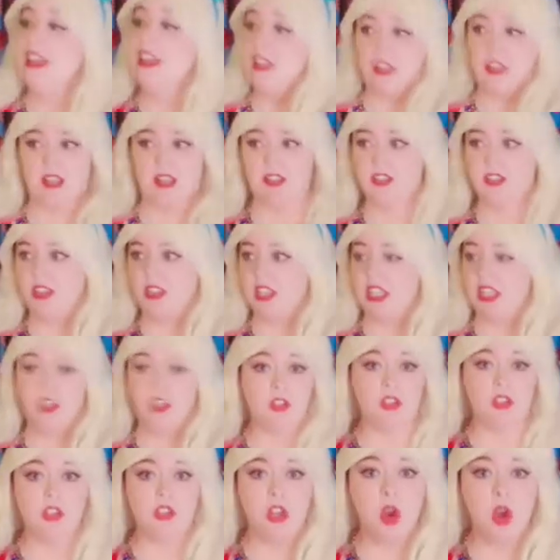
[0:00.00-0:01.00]
Conceal,
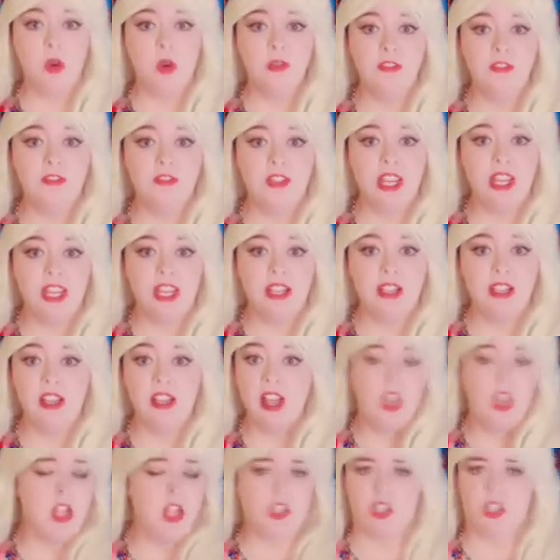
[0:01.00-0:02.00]
don't feel,
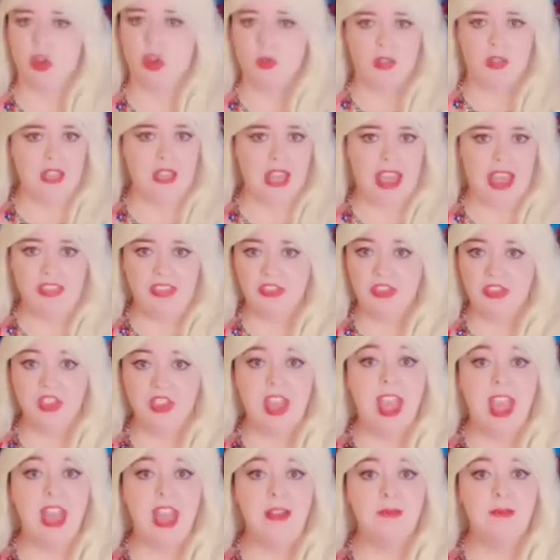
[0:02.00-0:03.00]
don't let
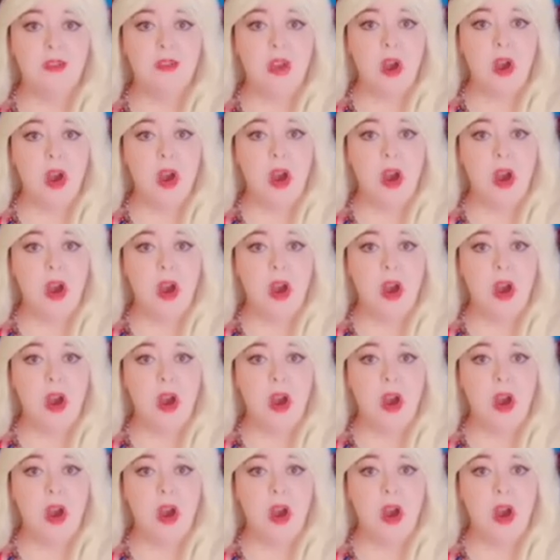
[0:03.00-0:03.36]
them know.